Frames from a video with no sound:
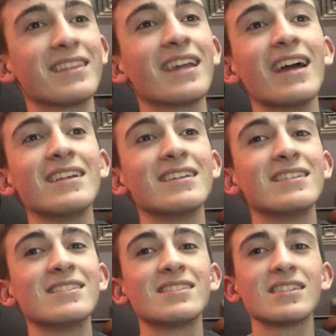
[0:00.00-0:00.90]
That
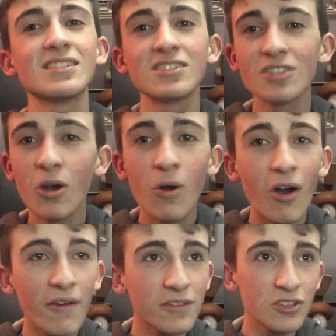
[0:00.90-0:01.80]
is so
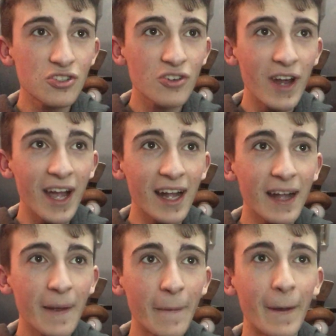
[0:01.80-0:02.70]
off the track.
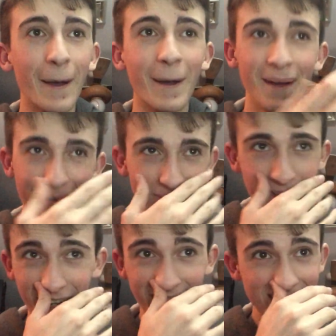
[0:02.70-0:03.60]

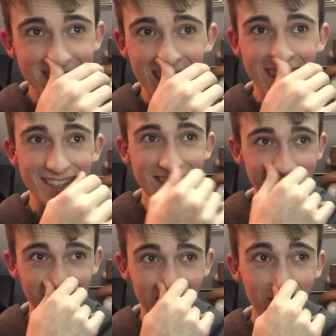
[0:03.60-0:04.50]
But I just had to say
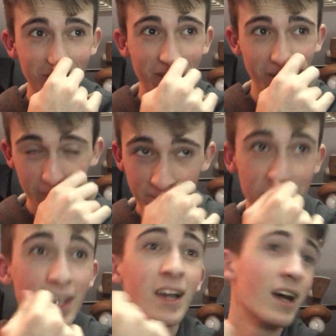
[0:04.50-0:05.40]
that real quick.
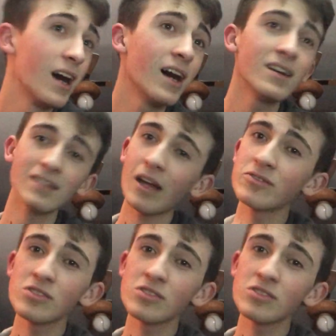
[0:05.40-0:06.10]
I'll